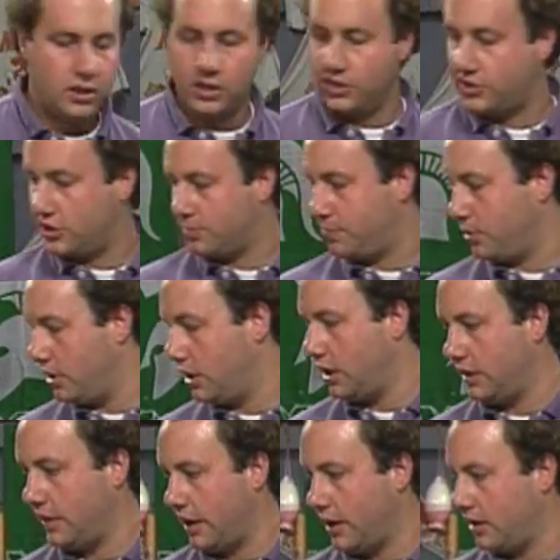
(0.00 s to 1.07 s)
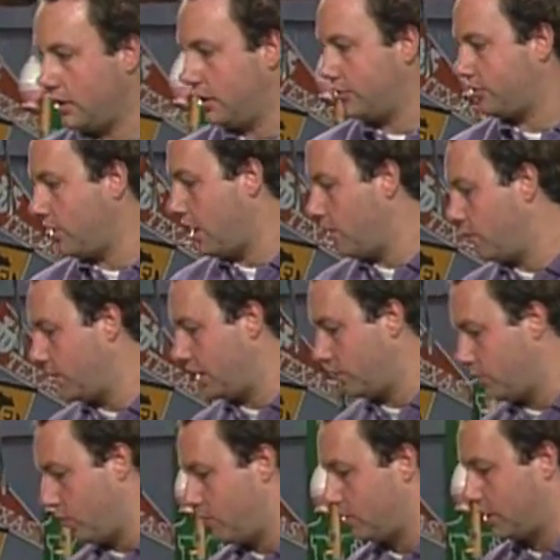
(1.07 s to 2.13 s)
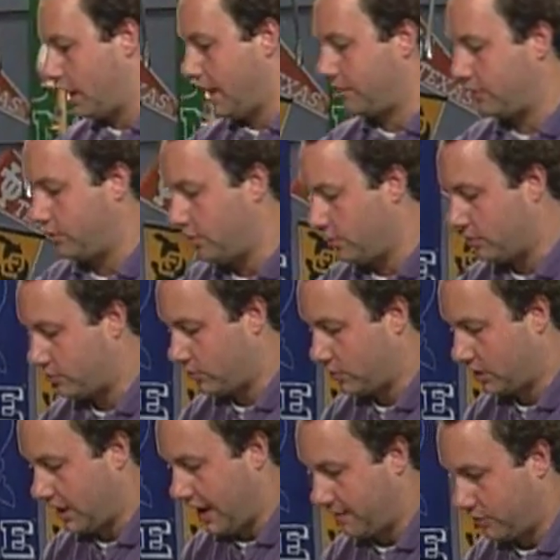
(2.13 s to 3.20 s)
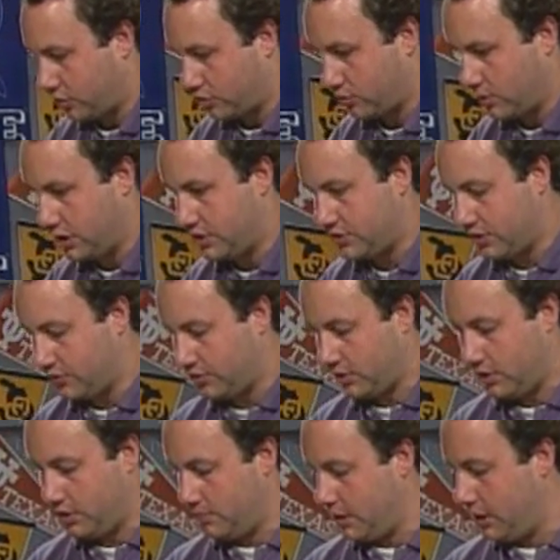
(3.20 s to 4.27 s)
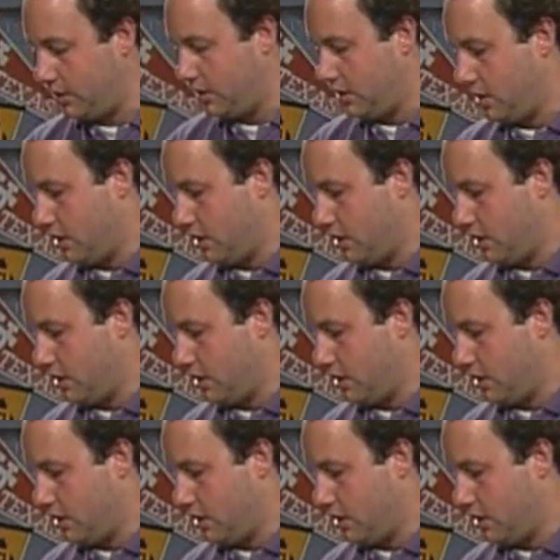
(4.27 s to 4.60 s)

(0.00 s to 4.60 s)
Let's just put it in there. Let's, what we're gonna have to do is we're gonna have to grease this a little bit.